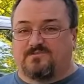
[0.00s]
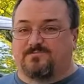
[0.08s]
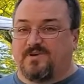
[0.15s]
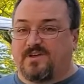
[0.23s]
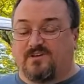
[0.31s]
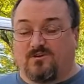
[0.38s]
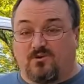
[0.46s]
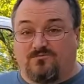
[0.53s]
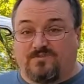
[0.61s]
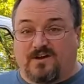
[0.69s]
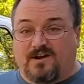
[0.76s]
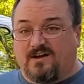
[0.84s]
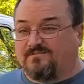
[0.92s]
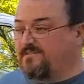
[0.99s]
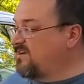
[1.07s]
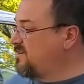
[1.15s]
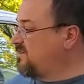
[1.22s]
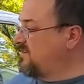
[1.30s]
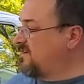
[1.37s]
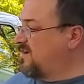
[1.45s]
Being an 05,
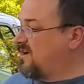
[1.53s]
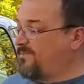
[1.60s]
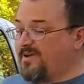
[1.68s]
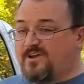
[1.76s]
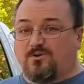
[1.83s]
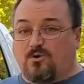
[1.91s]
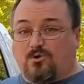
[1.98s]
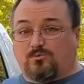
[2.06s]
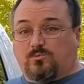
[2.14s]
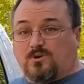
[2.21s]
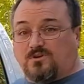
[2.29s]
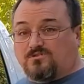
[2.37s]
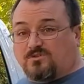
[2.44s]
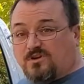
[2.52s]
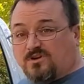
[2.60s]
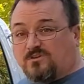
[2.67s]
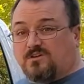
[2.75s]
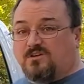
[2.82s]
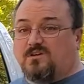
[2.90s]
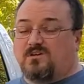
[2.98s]
being an old work
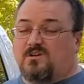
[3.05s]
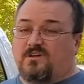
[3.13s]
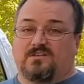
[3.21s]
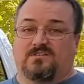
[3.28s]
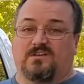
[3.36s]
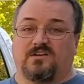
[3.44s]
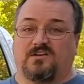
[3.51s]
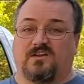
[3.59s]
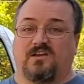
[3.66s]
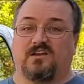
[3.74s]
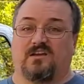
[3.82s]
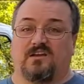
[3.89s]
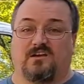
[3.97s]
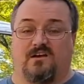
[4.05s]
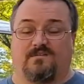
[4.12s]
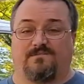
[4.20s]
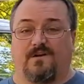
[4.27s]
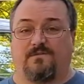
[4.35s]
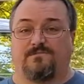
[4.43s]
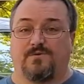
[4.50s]
truck, it's going to need
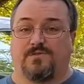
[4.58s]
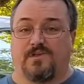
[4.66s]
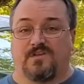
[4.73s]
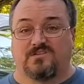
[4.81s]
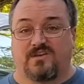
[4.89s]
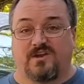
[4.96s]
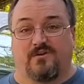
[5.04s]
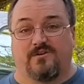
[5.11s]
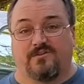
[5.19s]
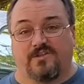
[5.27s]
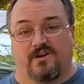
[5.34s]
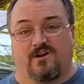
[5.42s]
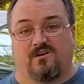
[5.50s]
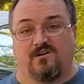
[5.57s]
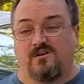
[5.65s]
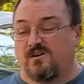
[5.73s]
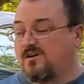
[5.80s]
a few things here and there.